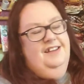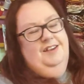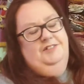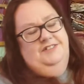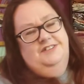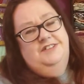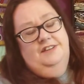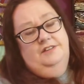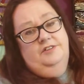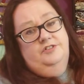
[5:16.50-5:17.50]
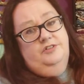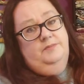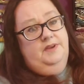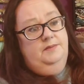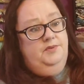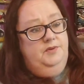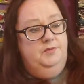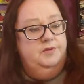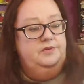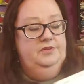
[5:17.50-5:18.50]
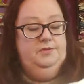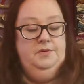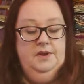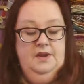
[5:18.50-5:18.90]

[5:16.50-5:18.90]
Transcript: I stitch at lunch sometimes at work too.